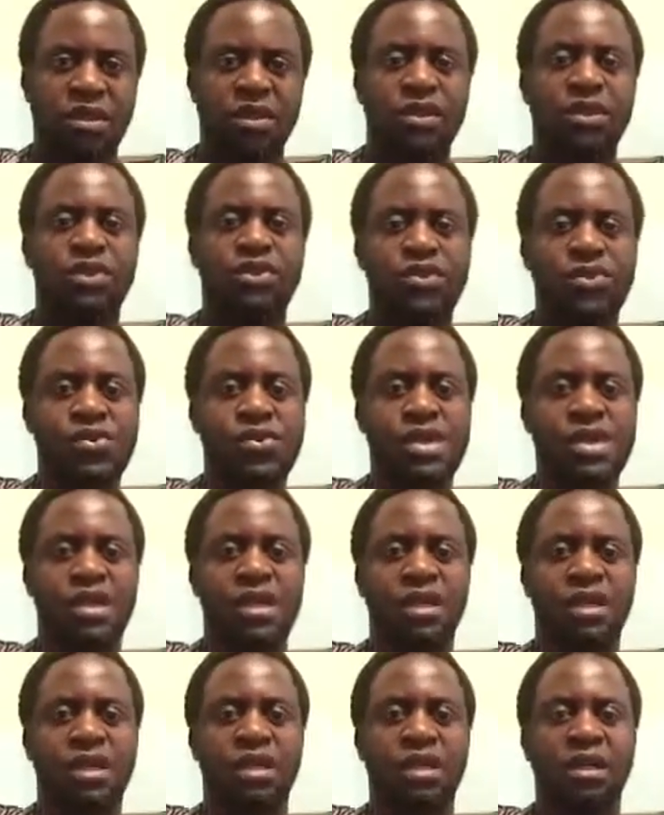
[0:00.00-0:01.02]

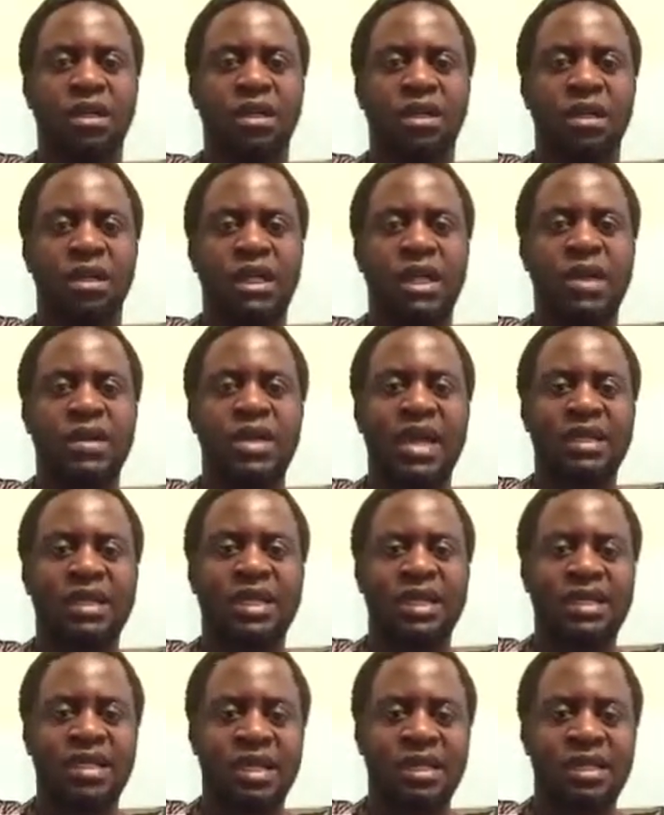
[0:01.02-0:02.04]
during the
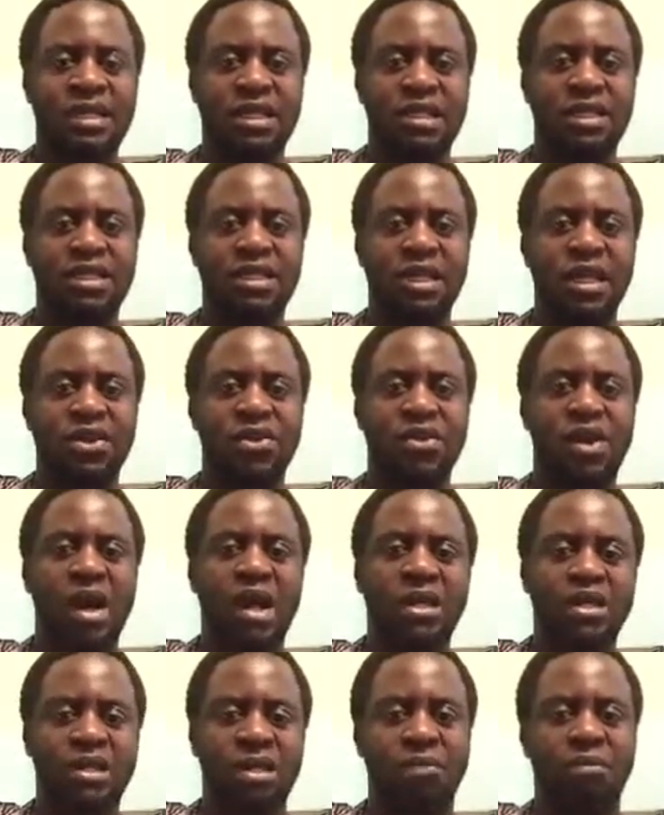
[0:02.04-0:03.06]
United Nations General
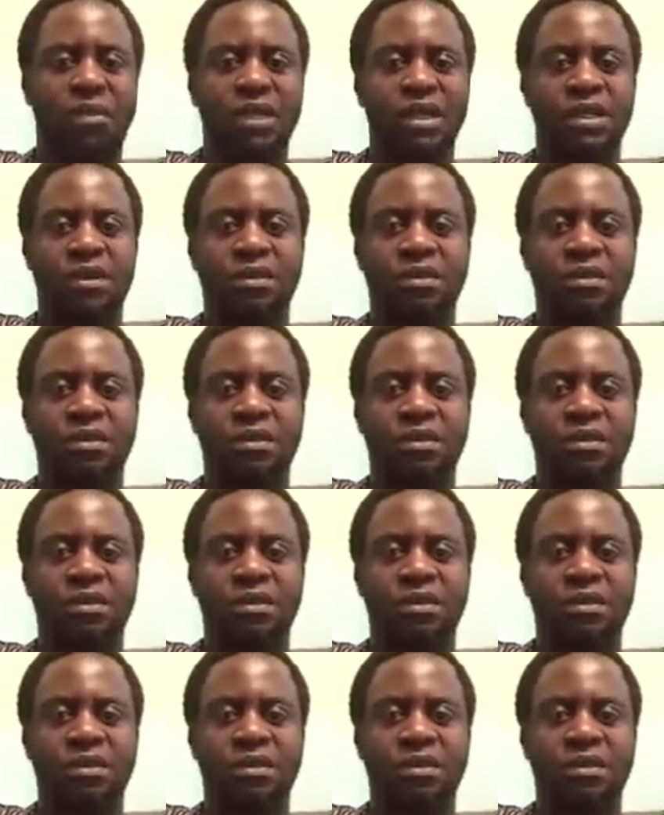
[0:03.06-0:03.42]
Assembly